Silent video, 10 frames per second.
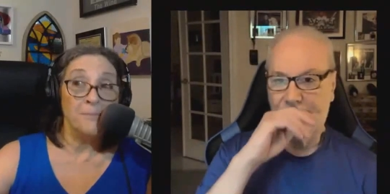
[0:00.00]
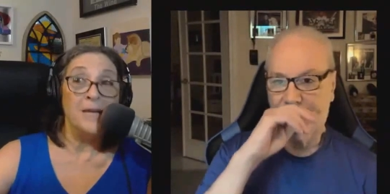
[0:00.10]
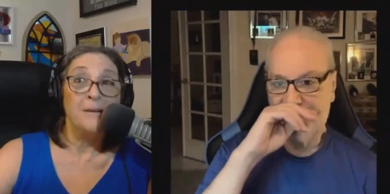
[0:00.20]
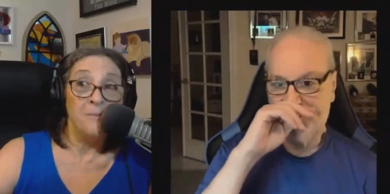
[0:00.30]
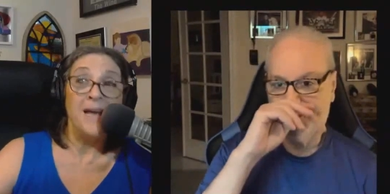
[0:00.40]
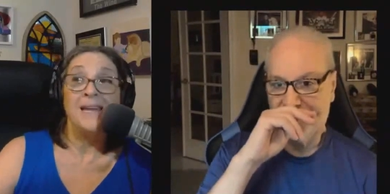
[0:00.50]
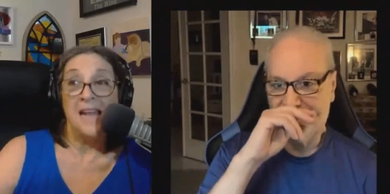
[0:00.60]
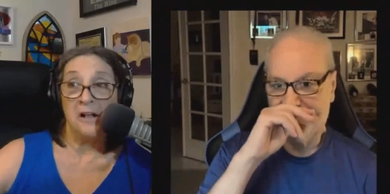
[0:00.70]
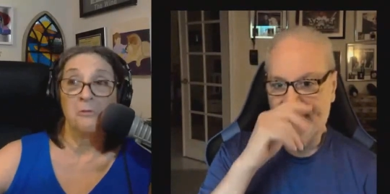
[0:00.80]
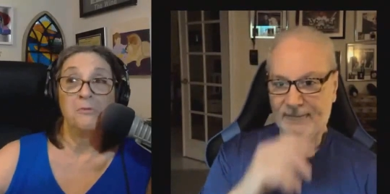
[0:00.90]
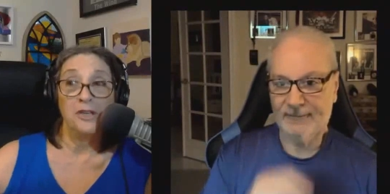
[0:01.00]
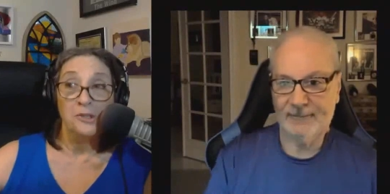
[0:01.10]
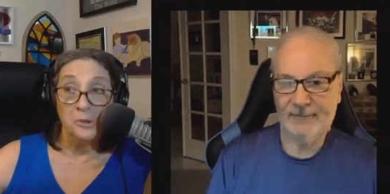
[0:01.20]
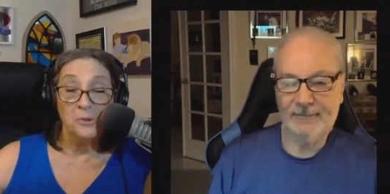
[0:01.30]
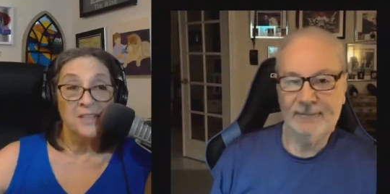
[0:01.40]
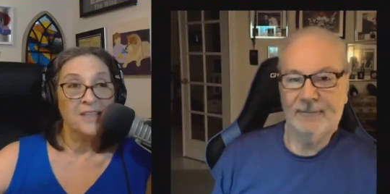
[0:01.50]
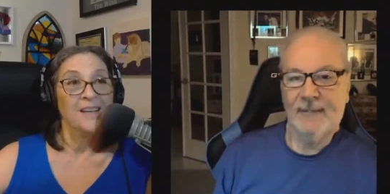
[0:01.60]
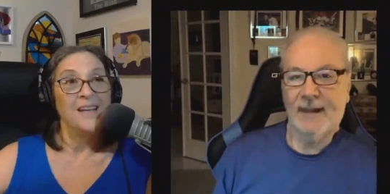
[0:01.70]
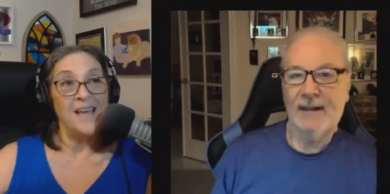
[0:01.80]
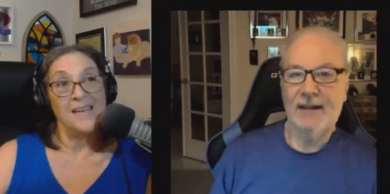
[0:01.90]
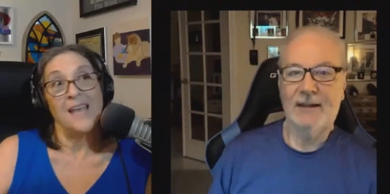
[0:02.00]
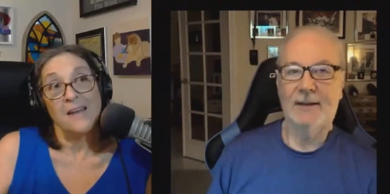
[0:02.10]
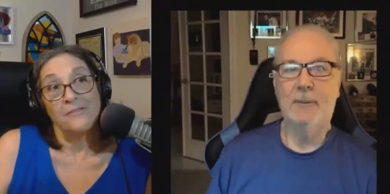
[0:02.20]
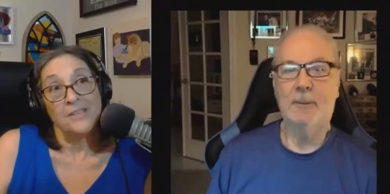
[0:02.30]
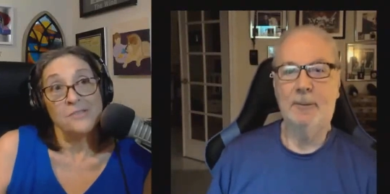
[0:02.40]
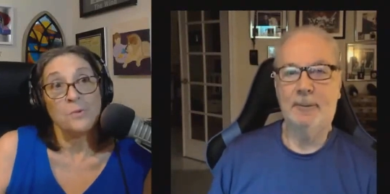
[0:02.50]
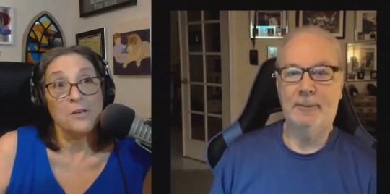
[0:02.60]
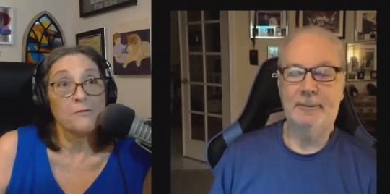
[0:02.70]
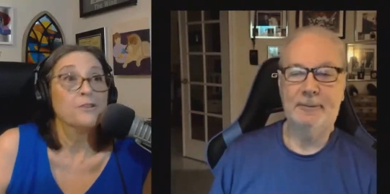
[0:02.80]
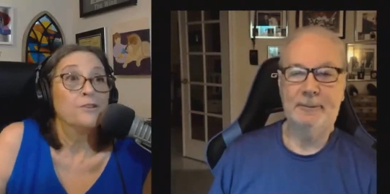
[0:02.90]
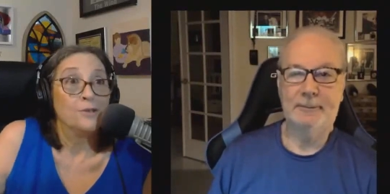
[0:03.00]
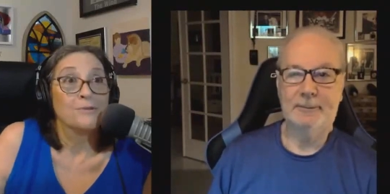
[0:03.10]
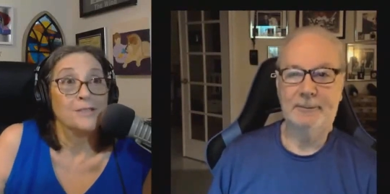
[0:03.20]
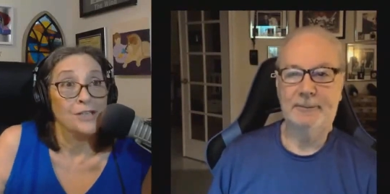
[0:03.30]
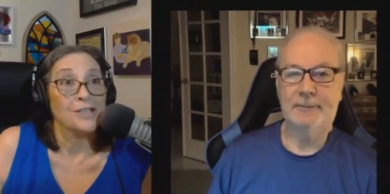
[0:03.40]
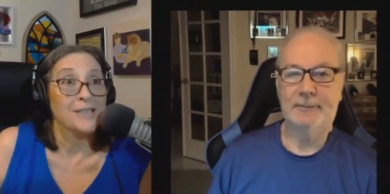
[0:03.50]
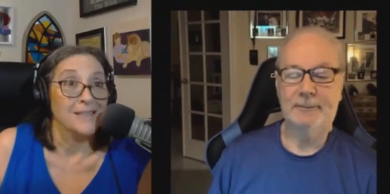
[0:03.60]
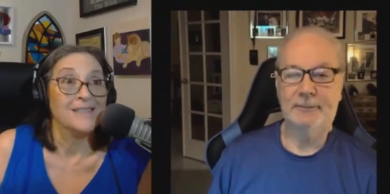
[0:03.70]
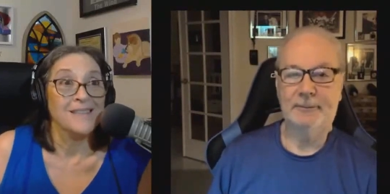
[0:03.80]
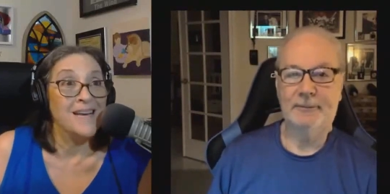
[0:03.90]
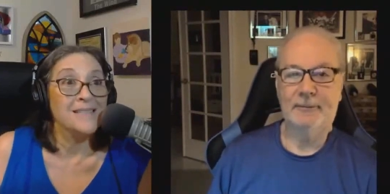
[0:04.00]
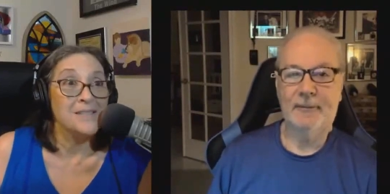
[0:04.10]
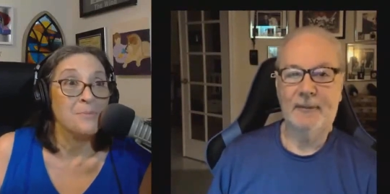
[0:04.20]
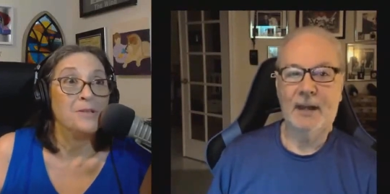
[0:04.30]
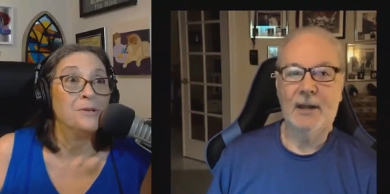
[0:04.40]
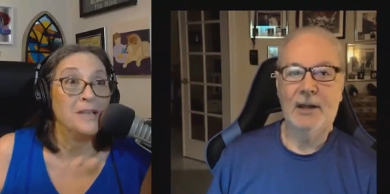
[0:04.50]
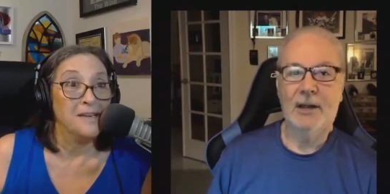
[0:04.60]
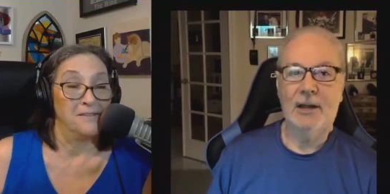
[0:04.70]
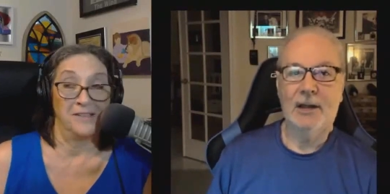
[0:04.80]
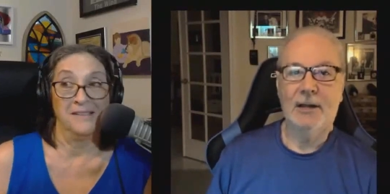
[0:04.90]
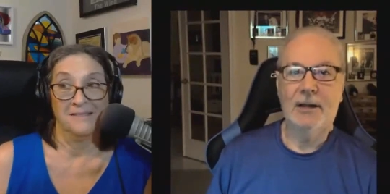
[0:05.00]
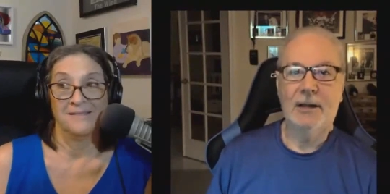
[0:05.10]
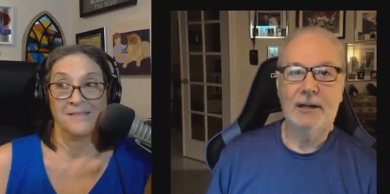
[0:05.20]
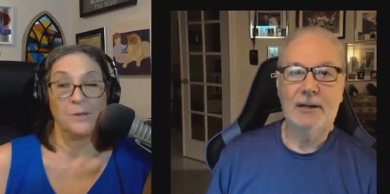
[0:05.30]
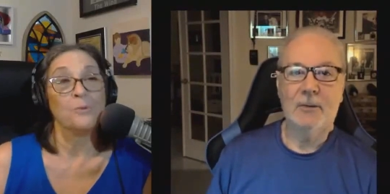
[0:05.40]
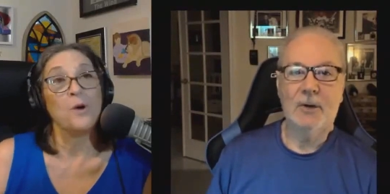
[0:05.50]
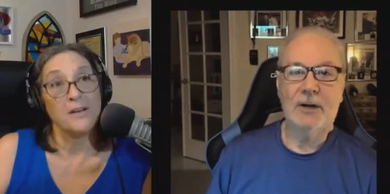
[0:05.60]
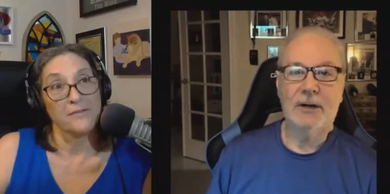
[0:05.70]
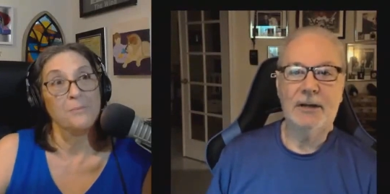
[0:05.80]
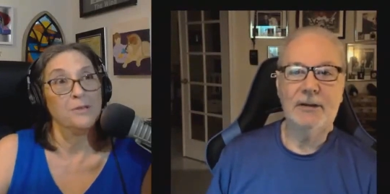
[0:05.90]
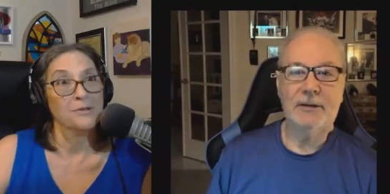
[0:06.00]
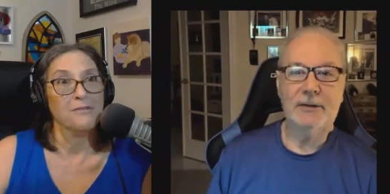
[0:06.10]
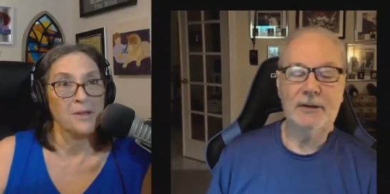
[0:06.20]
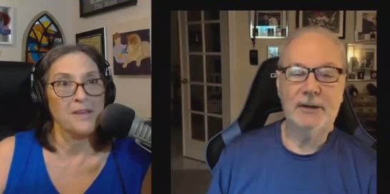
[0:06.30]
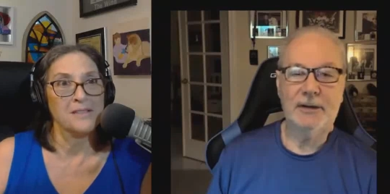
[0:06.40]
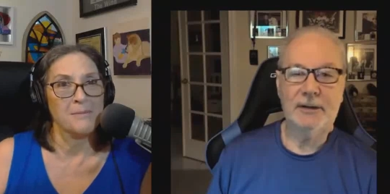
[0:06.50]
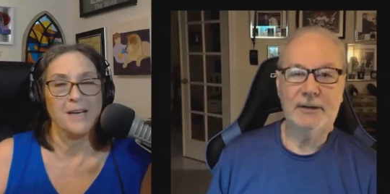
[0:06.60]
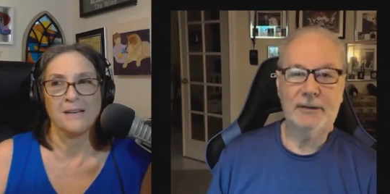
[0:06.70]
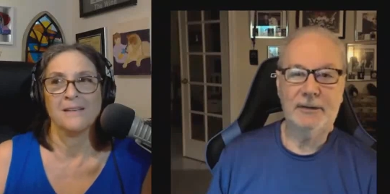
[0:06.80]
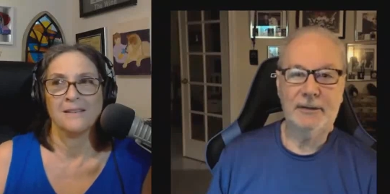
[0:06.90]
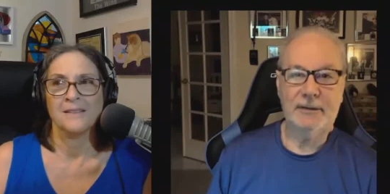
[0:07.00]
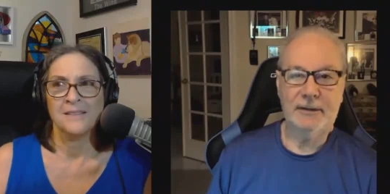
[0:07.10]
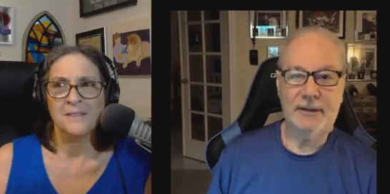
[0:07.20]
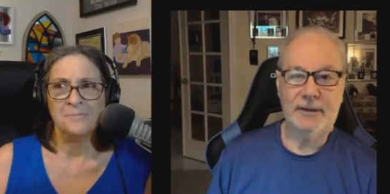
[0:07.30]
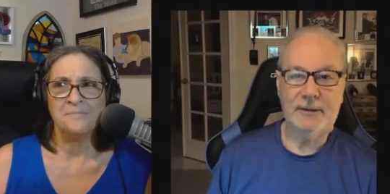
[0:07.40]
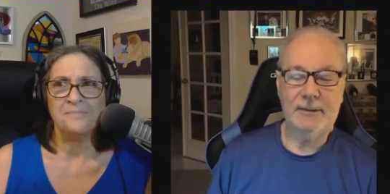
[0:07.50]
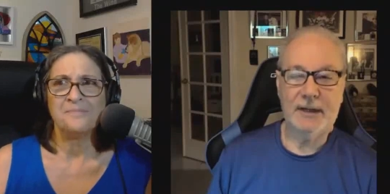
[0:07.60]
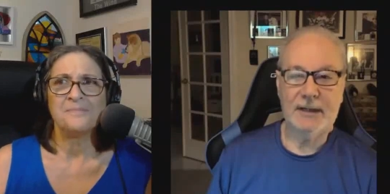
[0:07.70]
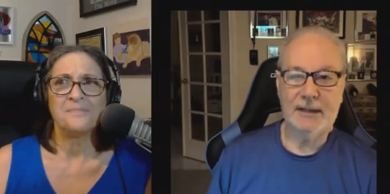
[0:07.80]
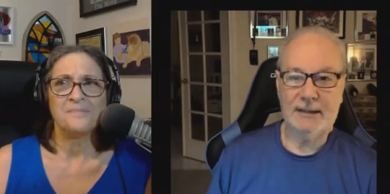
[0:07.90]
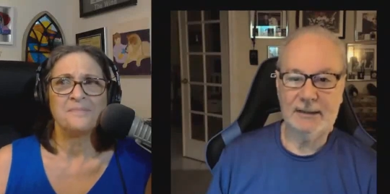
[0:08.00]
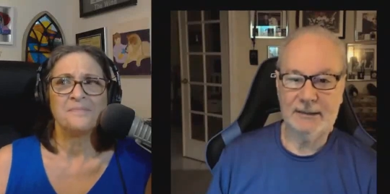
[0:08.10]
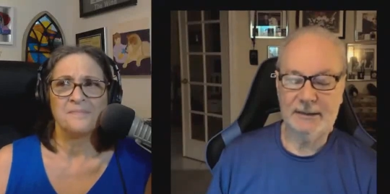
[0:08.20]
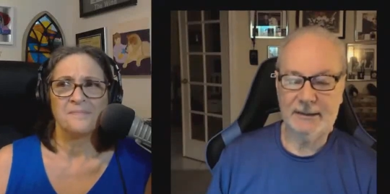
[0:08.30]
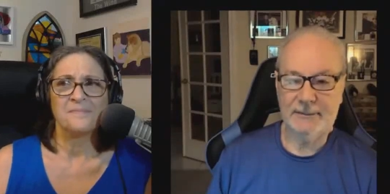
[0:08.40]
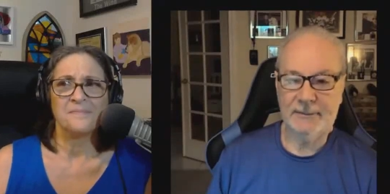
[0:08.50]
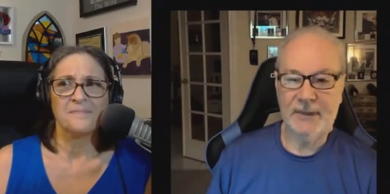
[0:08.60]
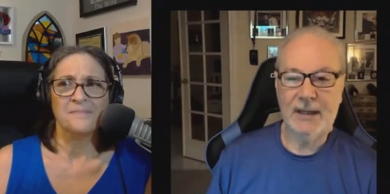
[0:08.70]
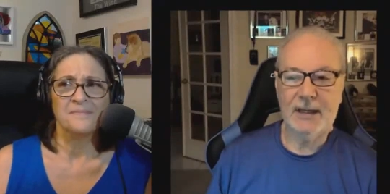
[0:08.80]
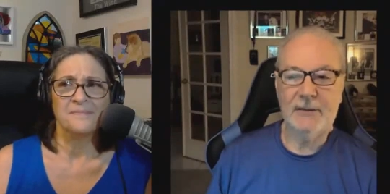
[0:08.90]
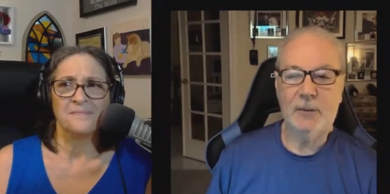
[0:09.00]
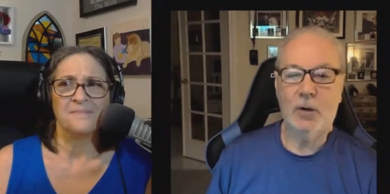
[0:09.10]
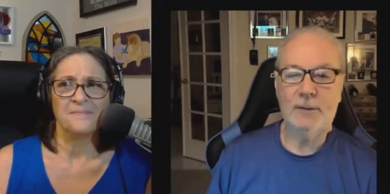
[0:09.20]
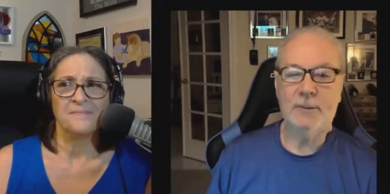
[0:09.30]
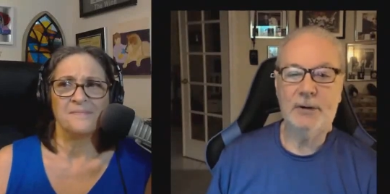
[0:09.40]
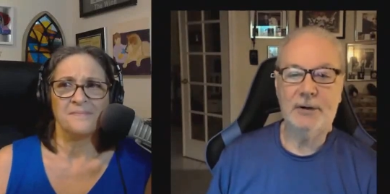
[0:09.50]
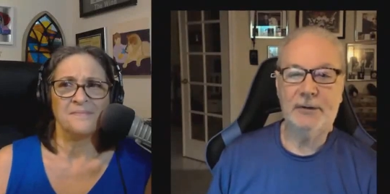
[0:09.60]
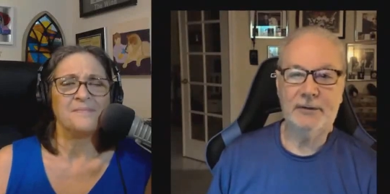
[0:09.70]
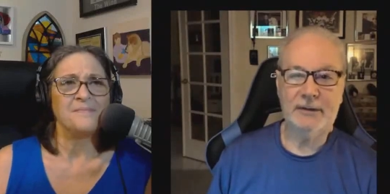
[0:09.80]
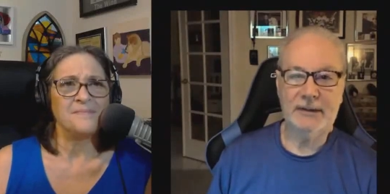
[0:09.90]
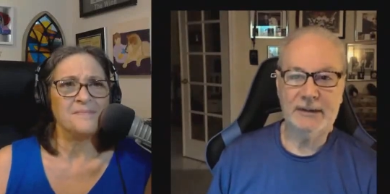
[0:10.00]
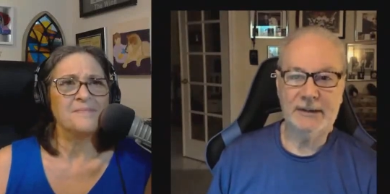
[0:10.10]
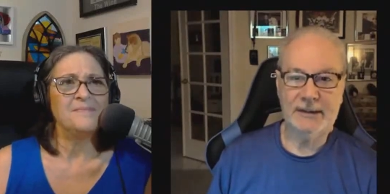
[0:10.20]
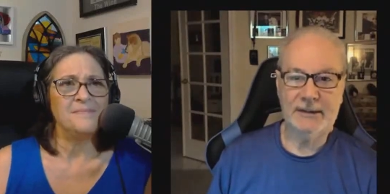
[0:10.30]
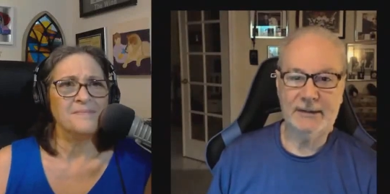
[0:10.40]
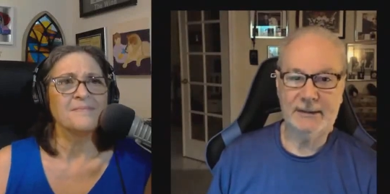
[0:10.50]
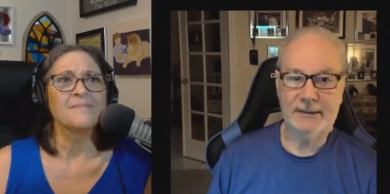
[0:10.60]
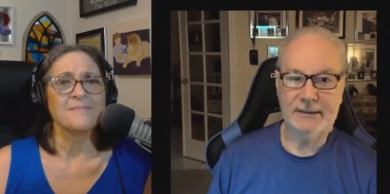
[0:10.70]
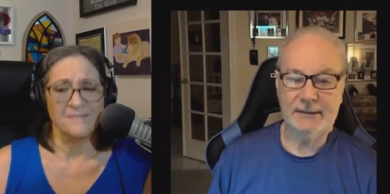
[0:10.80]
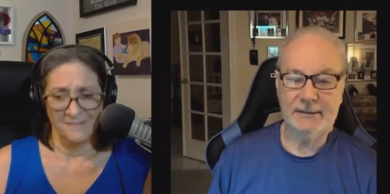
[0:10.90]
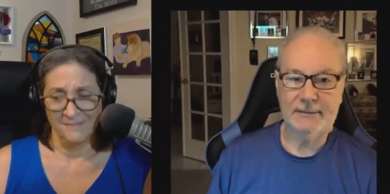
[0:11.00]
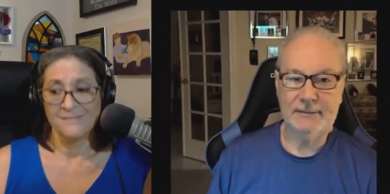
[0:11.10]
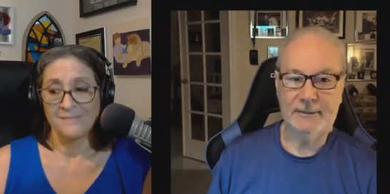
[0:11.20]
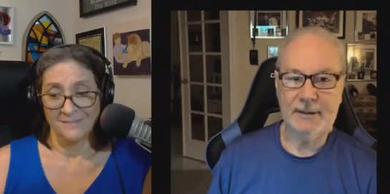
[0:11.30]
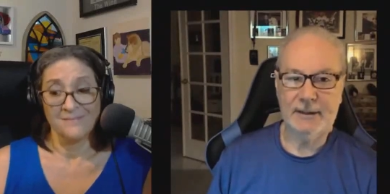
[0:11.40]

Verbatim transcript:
Speaker 1: us, but it might help you. And again, if it doesn't work for you, you return it. That's the beauty of it, or one
Speaker 2: of the beautiful things about it. Here's what I'd like to say. If one person listening to this